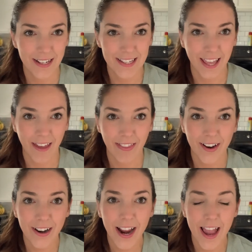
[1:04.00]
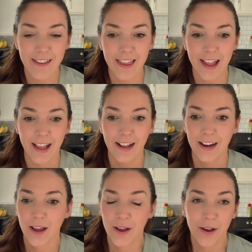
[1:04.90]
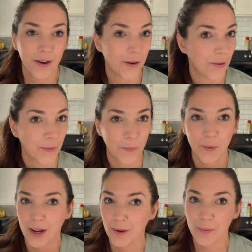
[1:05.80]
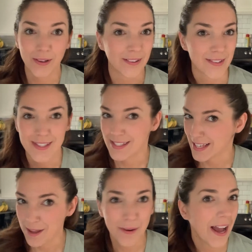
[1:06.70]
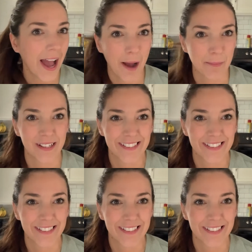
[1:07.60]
together and then we will see what happens.